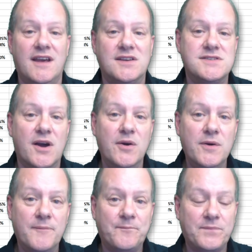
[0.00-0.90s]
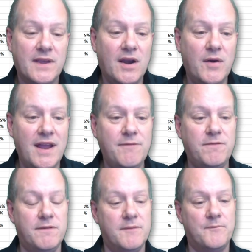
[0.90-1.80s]
So, you know,
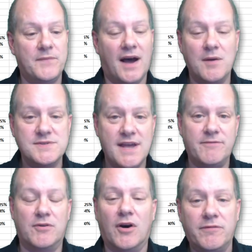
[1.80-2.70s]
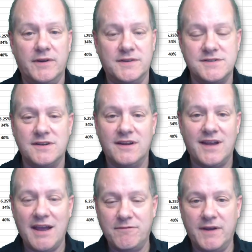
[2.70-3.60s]
if I was ever offered
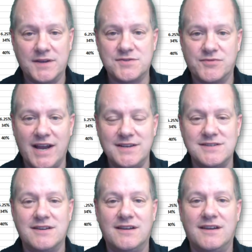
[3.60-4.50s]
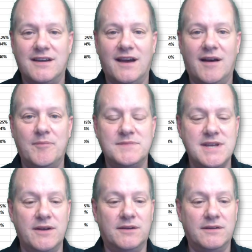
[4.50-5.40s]
a fixed rate
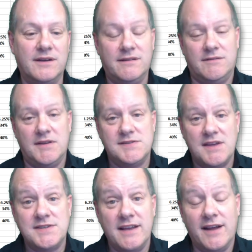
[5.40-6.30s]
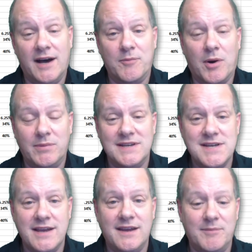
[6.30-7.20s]
deal, saying that I'd probably
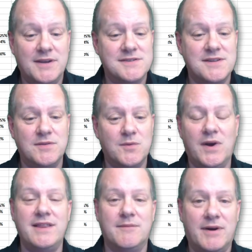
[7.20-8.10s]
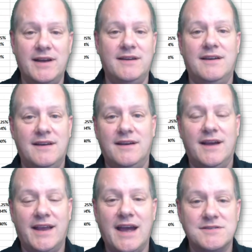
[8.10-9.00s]
take it, because the way that my
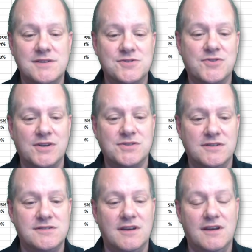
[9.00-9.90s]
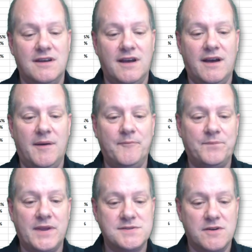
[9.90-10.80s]
account is structured,
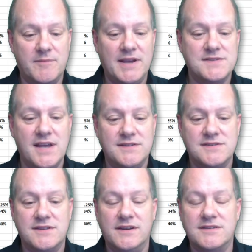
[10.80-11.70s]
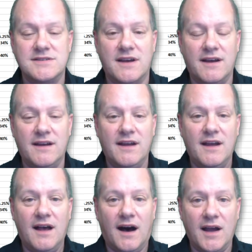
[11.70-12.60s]
it sort of makes sense that
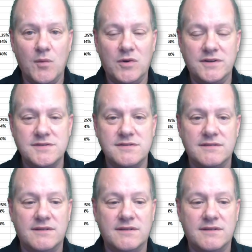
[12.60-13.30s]
I would